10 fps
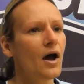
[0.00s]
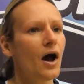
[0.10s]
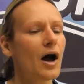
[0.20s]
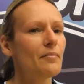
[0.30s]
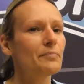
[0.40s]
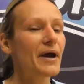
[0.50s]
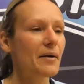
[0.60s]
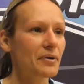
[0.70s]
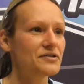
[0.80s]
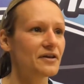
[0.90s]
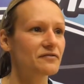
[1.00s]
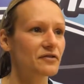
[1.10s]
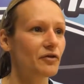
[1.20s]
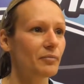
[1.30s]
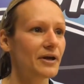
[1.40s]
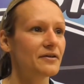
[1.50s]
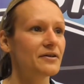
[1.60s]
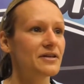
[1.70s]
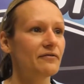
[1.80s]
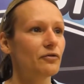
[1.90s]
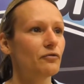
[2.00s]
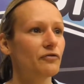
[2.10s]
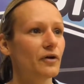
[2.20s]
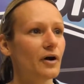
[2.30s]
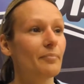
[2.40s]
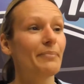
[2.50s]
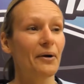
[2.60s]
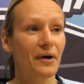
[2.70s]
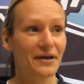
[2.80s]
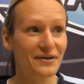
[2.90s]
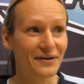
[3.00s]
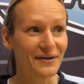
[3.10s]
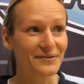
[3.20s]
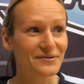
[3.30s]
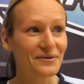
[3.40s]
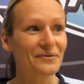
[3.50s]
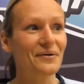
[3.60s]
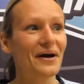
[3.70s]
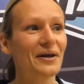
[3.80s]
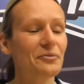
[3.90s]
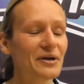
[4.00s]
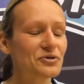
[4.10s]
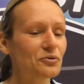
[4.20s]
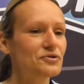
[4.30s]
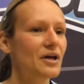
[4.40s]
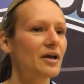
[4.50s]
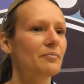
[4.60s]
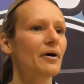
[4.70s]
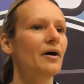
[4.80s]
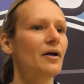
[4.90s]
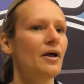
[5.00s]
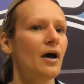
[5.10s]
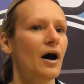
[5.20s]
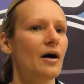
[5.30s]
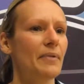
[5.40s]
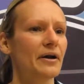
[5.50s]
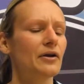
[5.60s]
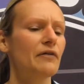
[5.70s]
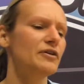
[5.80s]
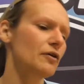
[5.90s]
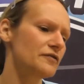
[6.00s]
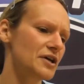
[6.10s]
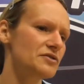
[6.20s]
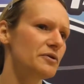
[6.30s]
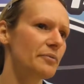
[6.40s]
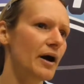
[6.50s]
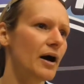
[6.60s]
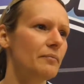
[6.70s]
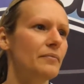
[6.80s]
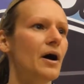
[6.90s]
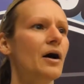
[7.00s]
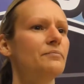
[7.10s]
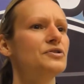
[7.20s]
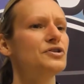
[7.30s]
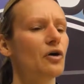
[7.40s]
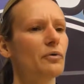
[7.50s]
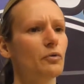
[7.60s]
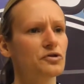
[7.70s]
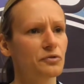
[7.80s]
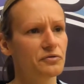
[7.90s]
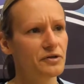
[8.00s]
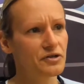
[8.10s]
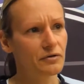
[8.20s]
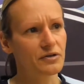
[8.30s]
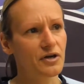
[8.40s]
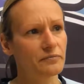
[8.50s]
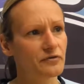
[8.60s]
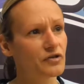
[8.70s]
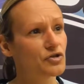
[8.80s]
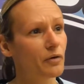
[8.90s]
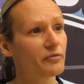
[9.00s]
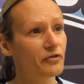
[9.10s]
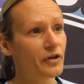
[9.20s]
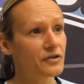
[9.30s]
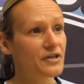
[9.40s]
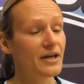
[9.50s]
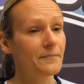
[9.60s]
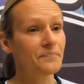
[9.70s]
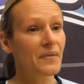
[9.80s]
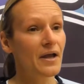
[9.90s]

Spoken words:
A bit apprehensive because I've not played at this level for about 8 years, so a little bit daunting, but had a lovely conversation with Pam. She told me what she wanted me to do in terms of a job for the team.